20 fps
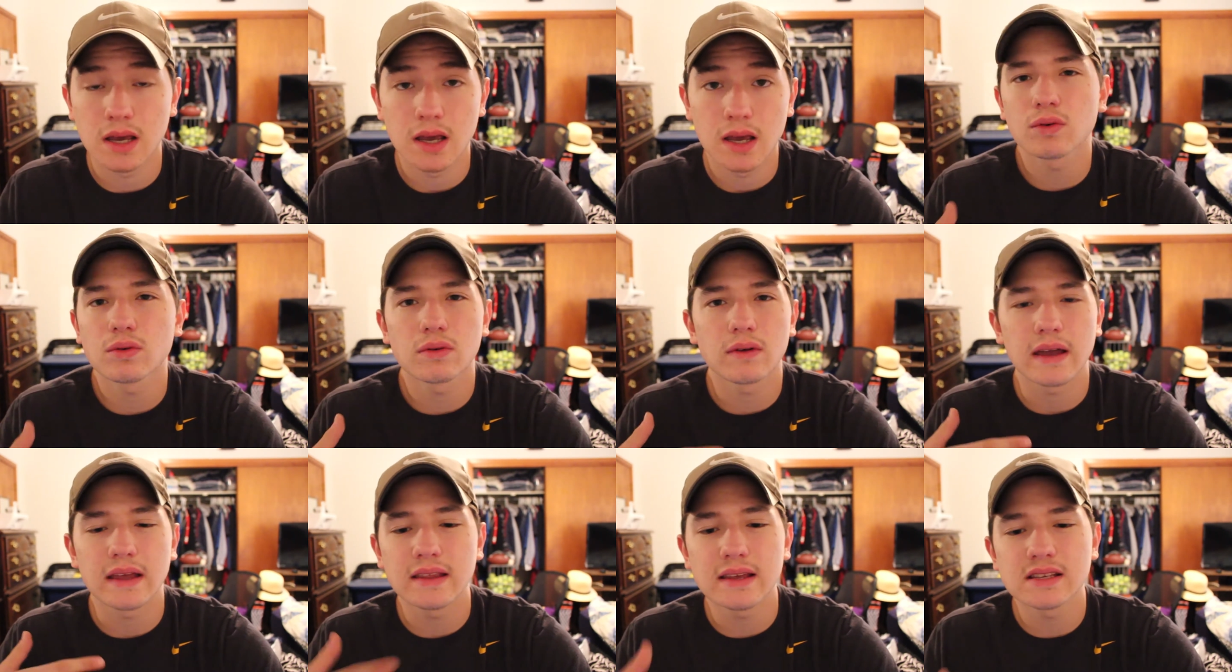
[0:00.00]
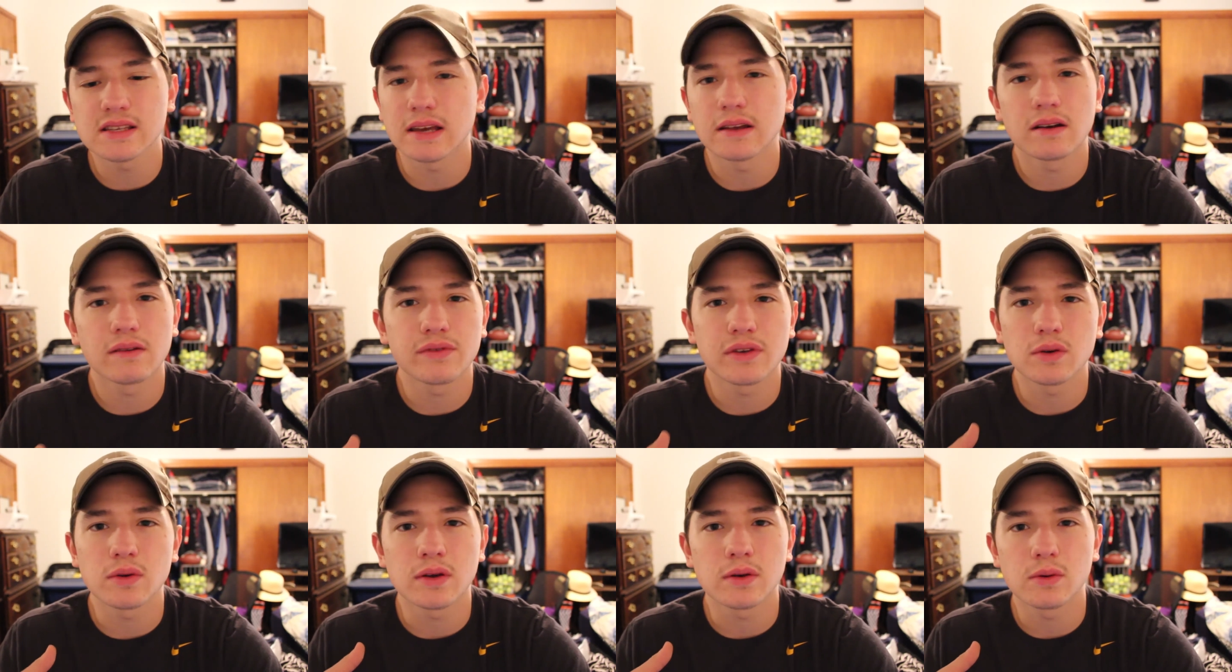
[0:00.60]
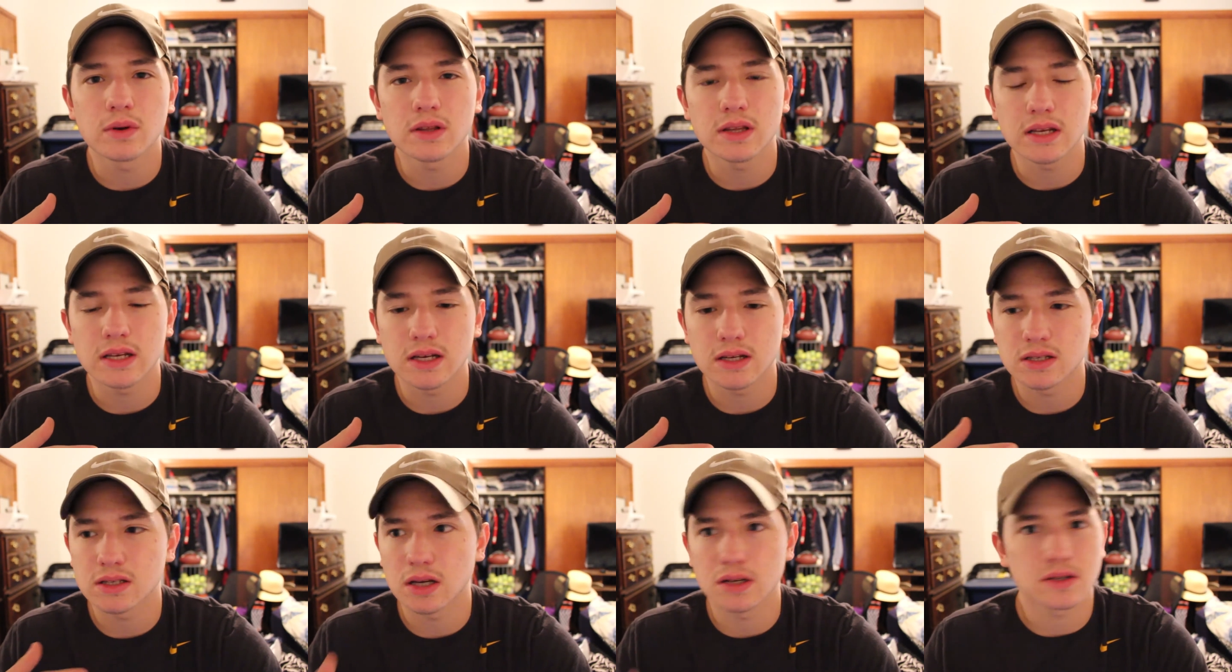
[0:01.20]
Well, in his interview, he really
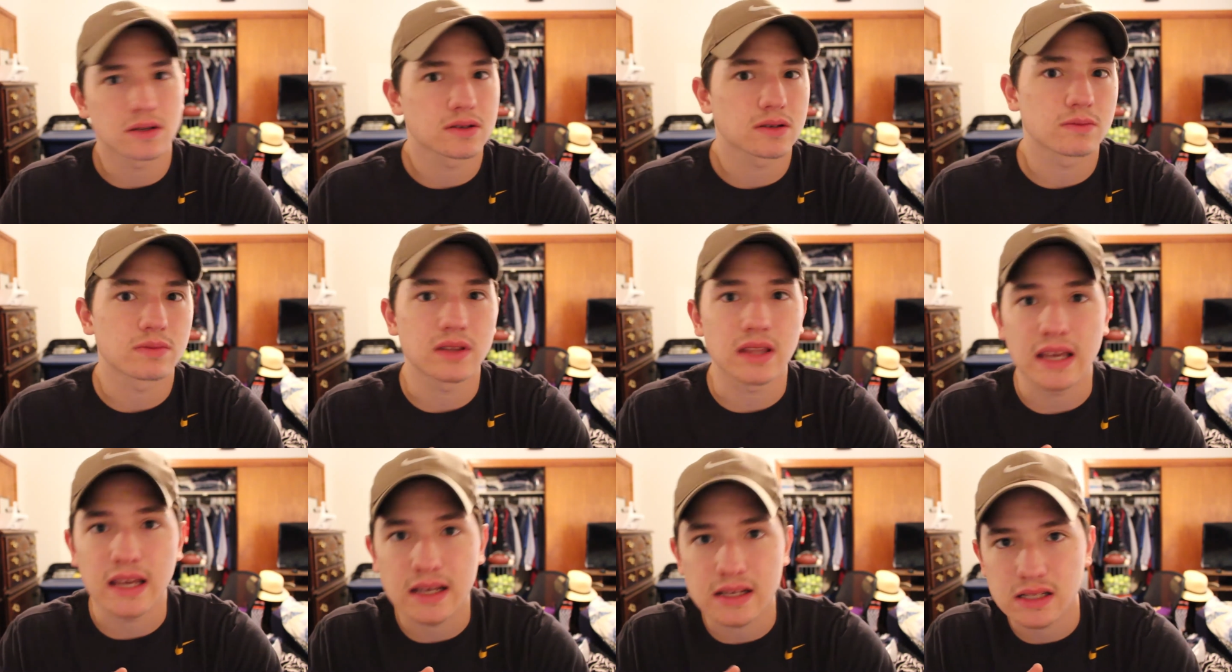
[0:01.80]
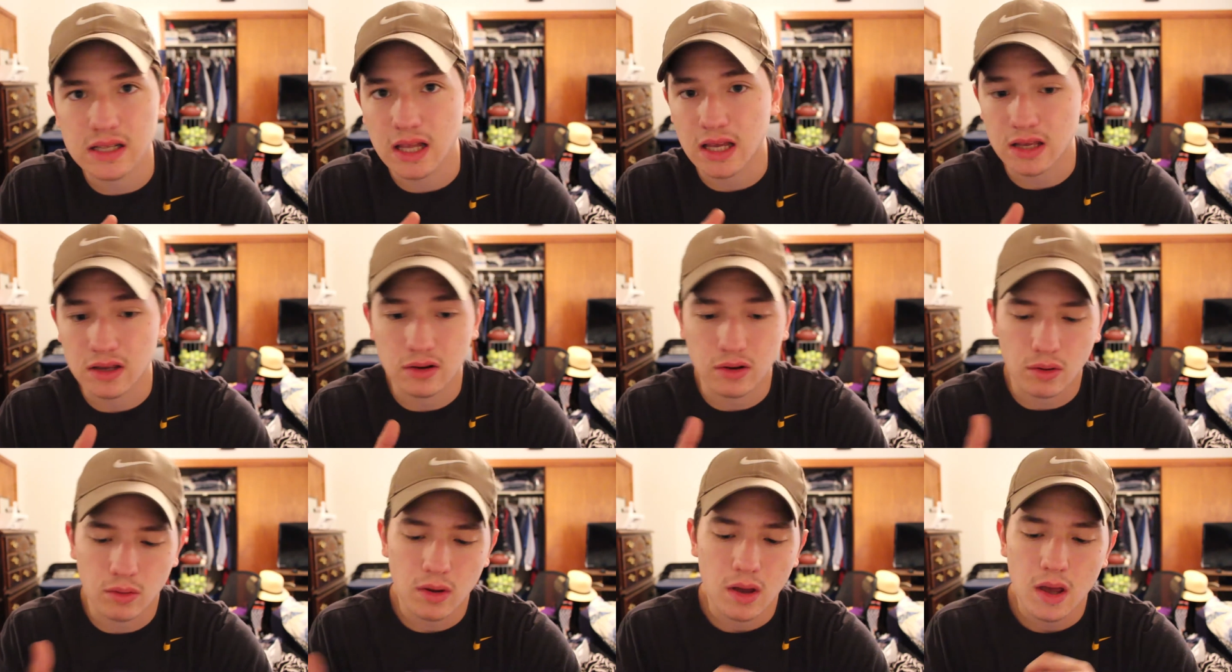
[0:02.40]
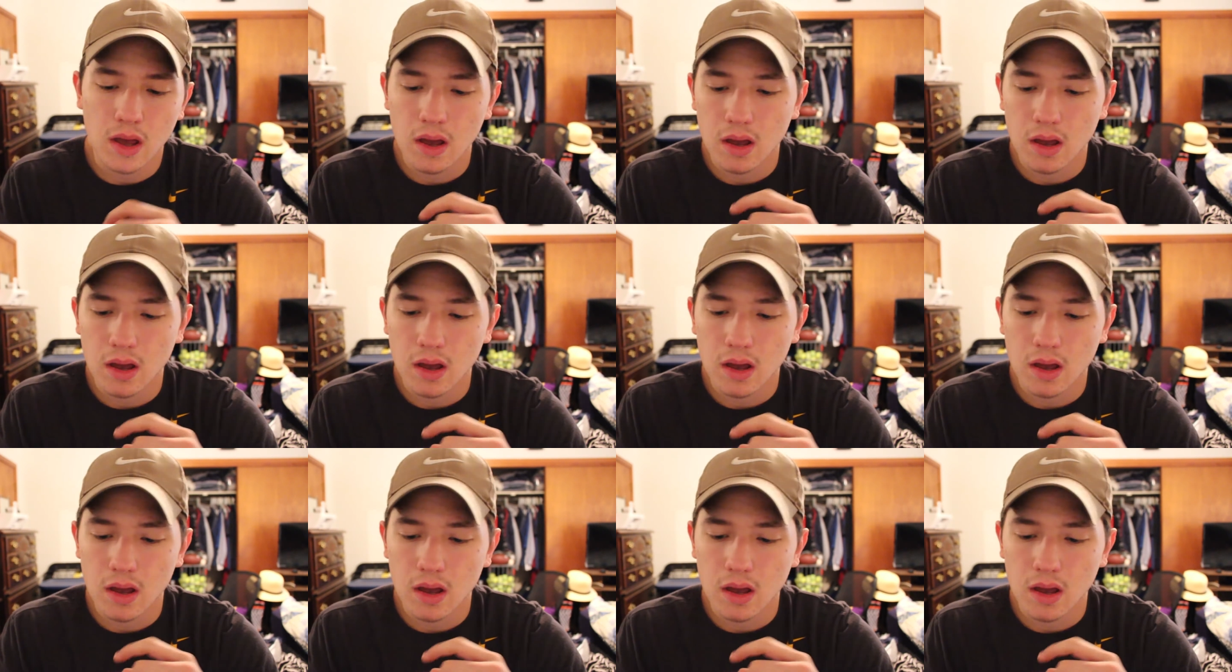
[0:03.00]
does touch on some things like, you know,